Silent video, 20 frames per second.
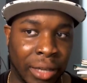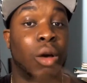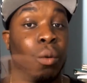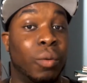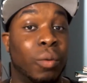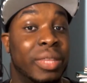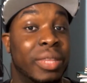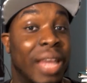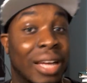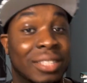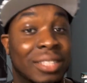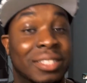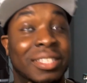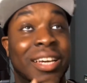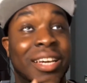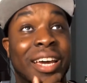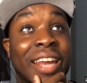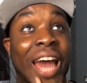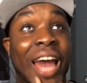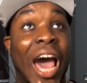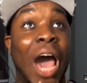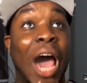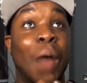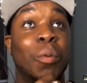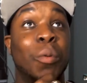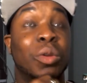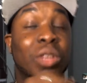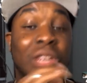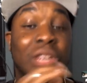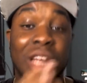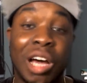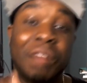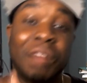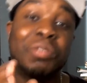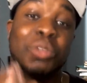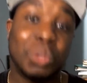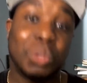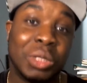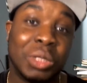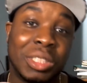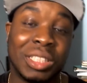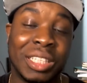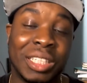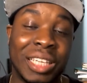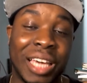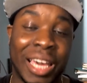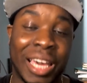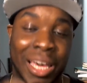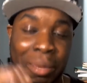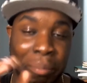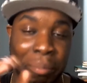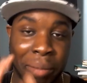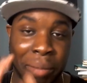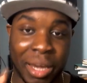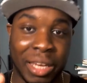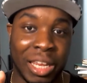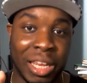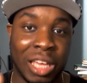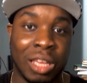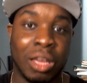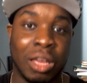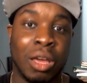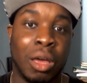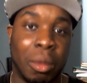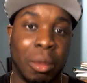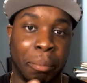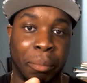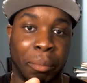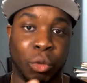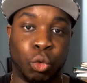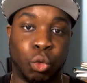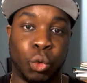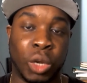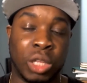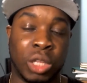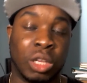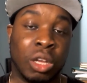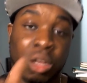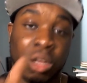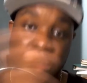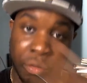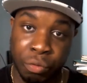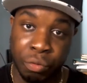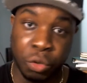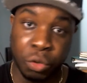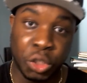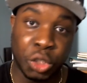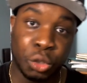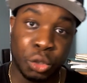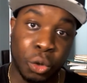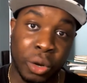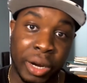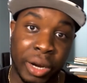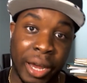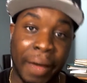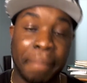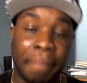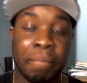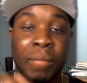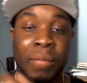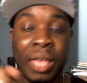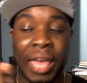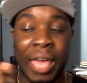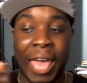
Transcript: With that said, I would love to see a meeting between Fujitora